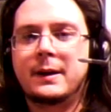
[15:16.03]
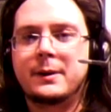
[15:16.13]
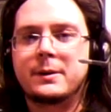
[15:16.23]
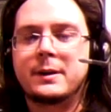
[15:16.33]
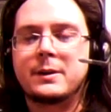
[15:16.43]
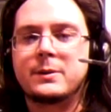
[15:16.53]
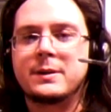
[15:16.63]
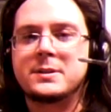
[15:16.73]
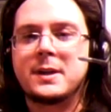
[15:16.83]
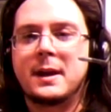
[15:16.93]
I heard that
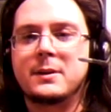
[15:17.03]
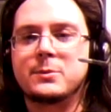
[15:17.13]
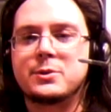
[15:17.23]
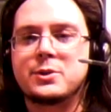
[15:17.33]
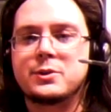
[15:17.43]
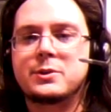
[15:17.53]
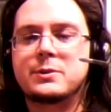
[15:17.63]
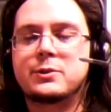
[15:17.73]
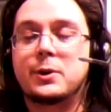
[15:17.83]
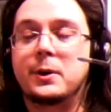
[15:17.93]
noise, and it was
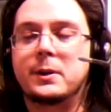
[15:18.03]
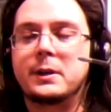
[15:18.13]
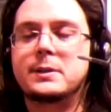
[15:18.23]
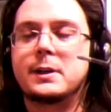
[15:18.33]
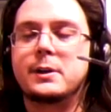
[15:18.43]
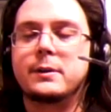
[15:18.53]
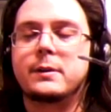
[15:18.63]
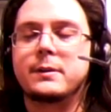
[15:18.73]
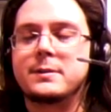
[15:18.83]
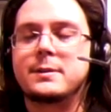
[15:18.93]
just startling to hear
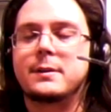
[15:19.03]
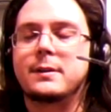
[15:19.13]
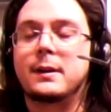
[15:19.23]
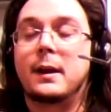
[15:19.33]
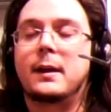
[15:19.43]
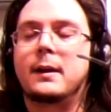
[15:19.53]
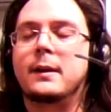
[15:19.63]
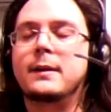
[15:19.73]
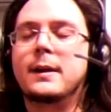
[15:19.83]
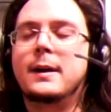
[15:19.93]
it all of a sudden
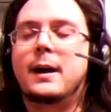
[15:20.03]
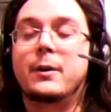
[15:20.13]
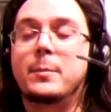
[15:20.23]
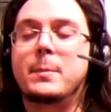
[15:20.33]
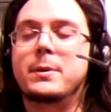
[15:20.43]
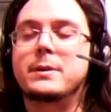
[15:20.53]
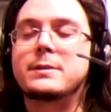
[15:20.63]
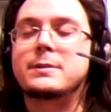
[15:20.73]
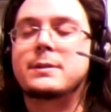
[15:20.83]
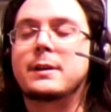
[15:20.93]
again. I remembered
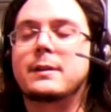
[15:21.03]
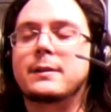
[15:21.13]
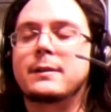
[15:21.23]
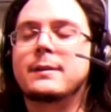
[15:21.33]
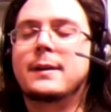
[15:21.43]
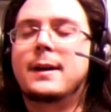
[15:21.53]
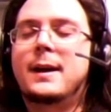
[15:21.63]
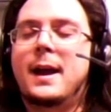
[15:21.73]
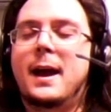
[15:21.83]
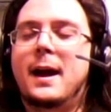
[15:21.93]
it distinctly.
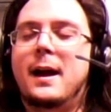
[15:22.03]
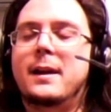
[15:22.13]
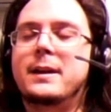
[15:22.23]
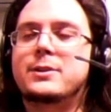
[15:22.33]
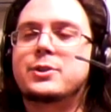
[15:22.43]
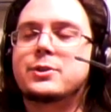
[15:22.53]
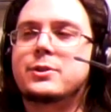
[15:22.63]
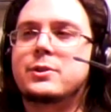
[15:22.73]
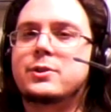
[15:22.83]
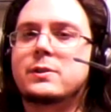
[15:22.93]
And it just
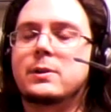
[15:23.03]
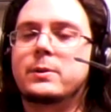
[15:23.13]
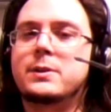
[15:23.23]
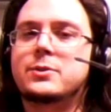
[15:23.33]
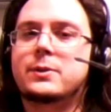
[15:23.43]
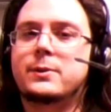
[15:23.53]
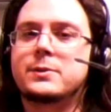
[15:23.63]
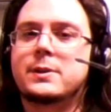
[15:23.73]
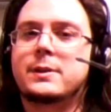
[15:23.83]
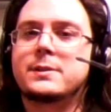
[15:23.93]
slowly
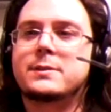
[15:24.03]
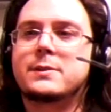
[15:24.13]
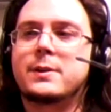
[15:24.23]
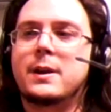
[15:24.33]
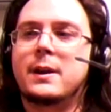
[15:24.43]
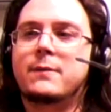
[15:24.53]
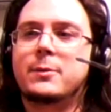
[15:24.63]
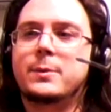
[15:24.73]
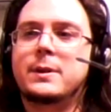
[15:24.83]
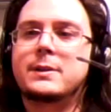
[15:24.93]
scrolls across the screen.
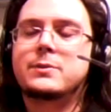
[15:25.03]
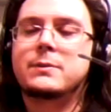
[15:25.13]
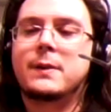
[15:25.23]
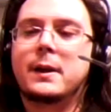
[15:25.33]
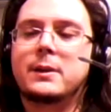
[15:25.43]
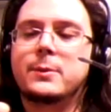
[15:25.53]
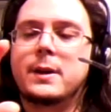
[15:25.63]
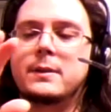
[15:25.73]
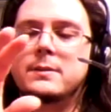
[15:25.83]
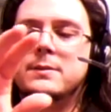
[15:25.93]
Everyone needs to
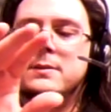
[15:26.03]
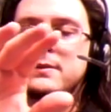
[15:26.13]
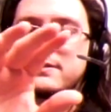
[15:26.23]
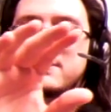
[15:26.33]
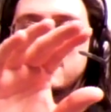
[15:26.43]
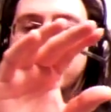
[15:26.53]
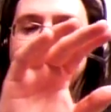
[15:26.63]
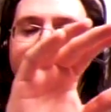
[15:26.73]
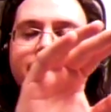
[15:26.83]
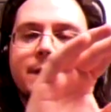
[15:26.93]
evacuate this, this
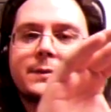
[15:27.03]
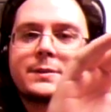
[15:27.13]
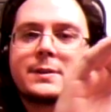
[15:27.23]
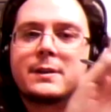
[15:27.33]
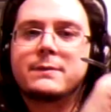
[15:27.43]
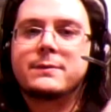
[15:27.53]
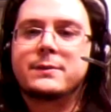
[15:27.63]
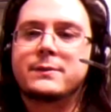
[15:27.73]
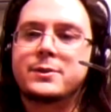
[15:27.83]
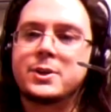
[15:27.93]
area of the state of
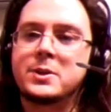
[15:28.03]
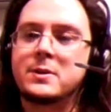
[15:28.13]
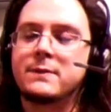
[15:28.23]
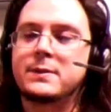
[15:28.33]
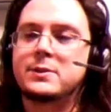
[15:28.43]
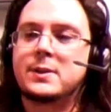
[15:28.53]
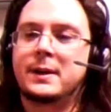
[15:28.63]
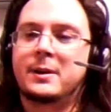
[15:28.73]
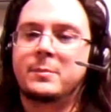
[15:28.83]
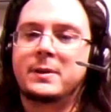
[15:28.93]
Virginia, of this
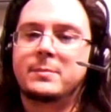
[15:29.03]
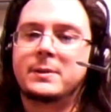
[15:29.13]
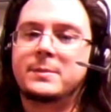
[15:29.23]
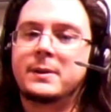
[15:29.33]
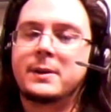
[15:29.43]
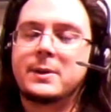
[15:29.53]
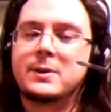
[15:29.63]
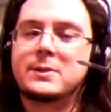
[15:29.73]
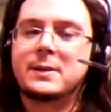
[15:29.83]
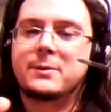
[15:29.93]
town, blah, blah, blah. You
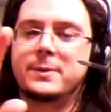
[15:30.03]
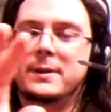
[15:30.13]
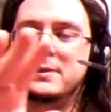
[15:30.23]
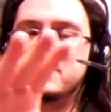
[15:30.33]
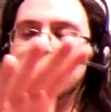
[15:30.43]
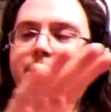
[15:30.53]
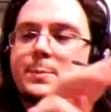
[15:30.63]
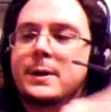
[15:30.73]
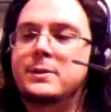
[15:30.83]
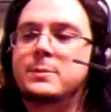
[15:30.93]
need to get away as soon as
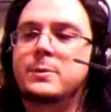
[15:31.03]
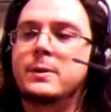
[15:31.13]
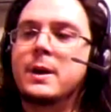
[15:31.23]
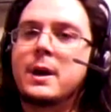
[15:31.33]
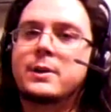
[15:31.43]
possible.